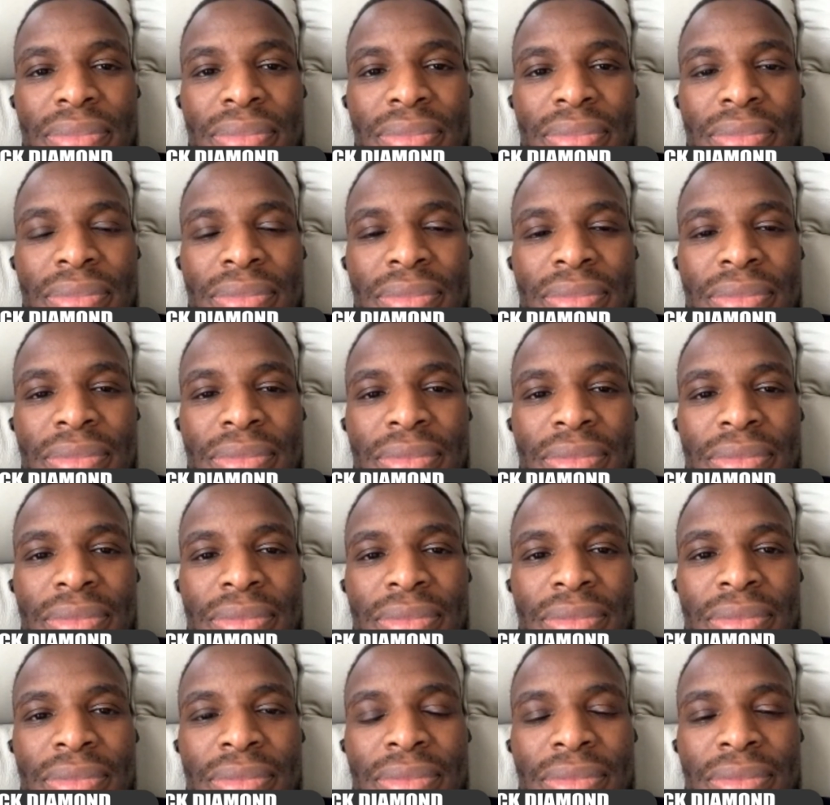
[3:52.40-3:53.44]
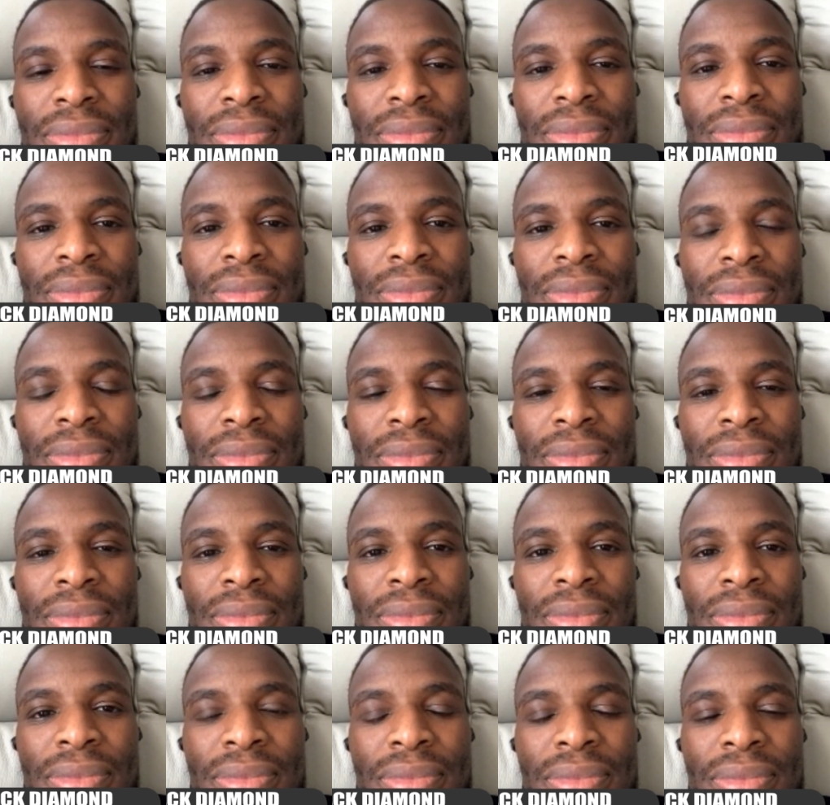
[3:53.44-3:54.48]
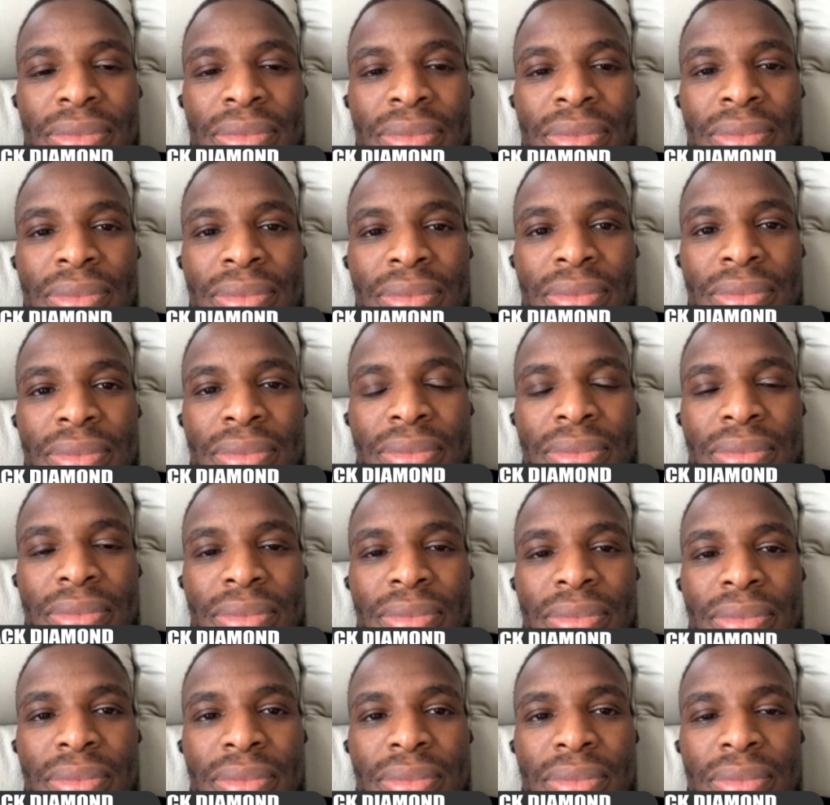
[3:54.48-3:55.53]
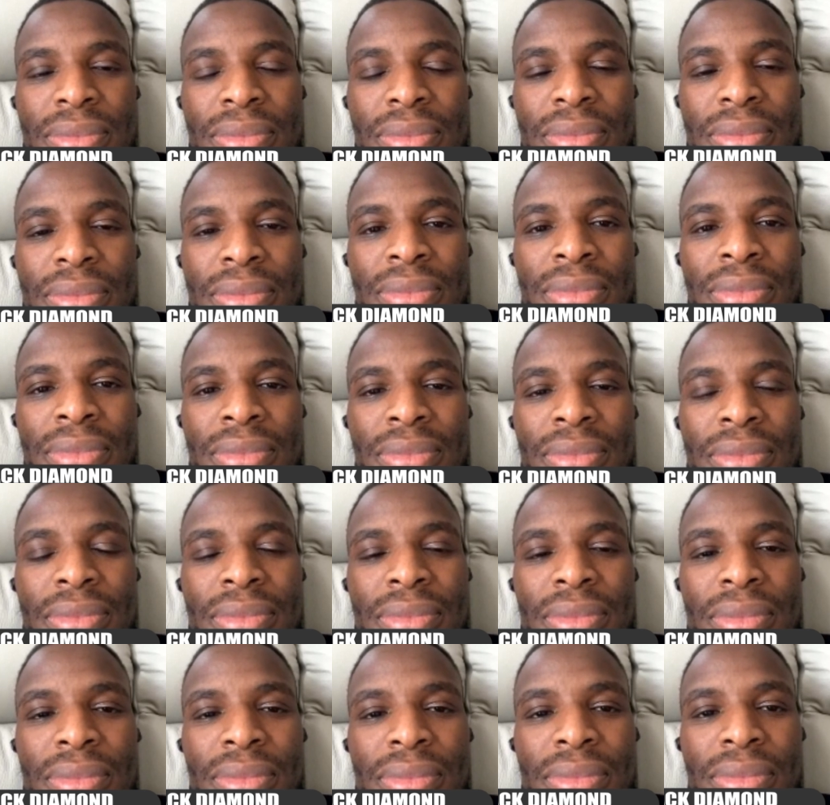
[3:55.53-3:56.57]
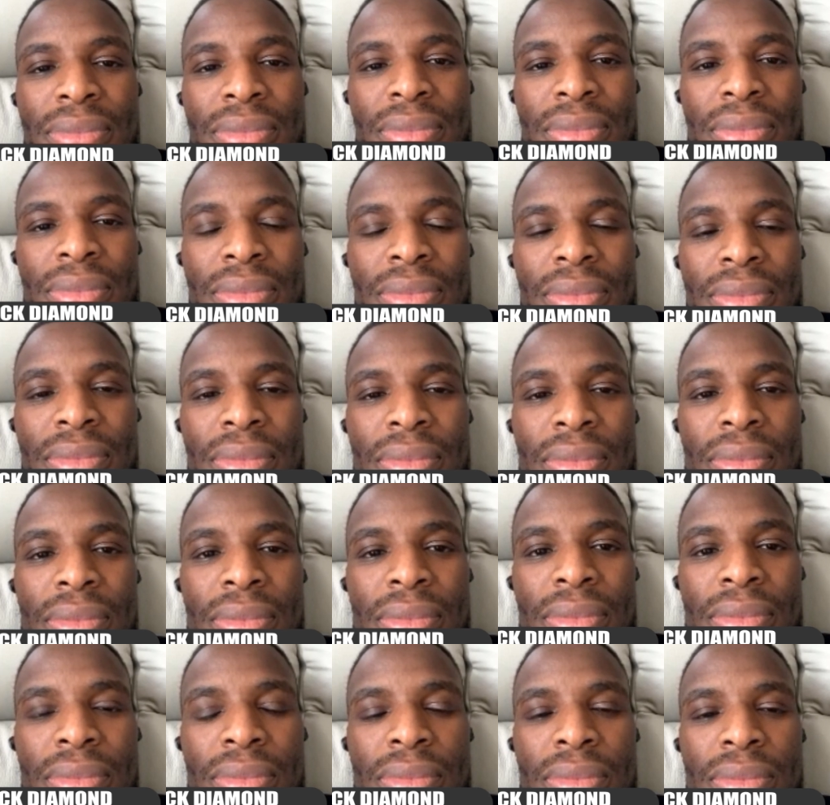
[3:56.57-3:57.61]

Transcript: [no speech]